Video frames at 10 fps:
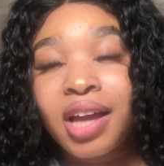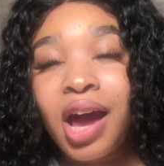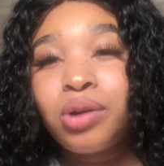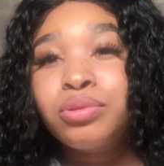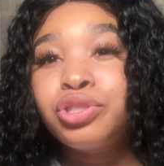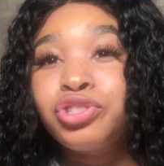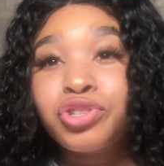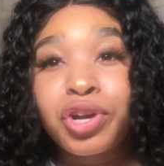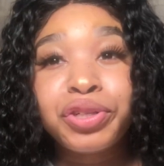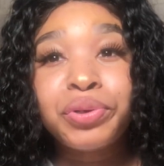I will
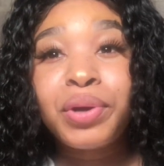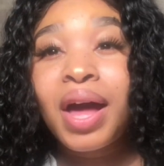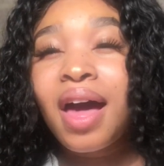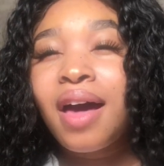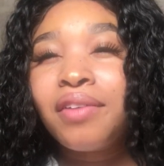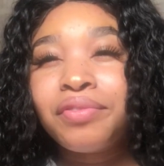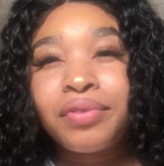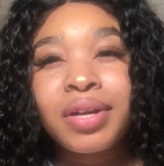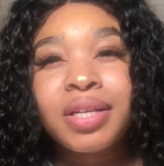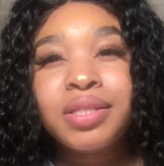journal
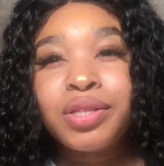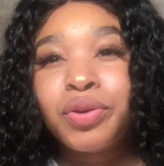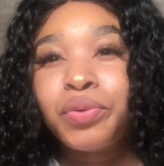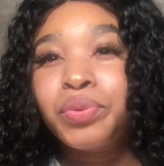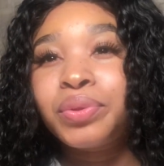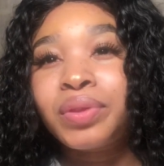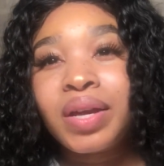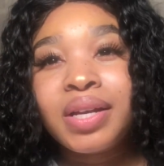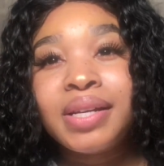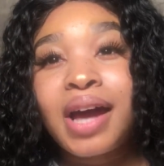every single
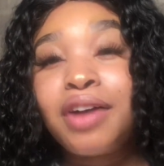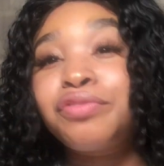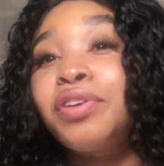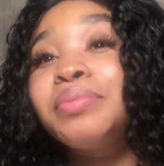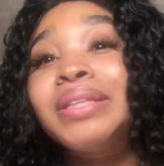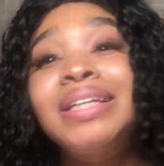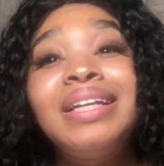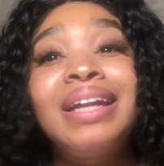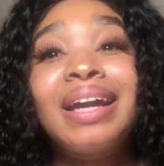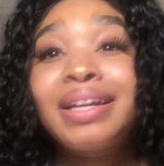thing down from the
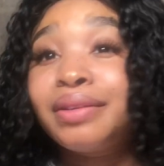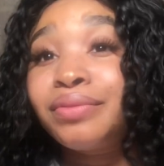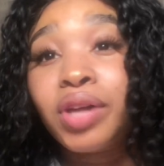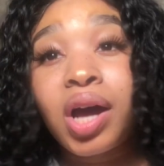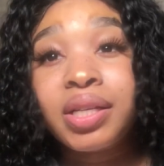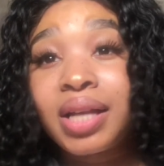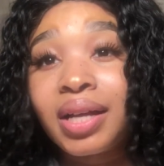negative thought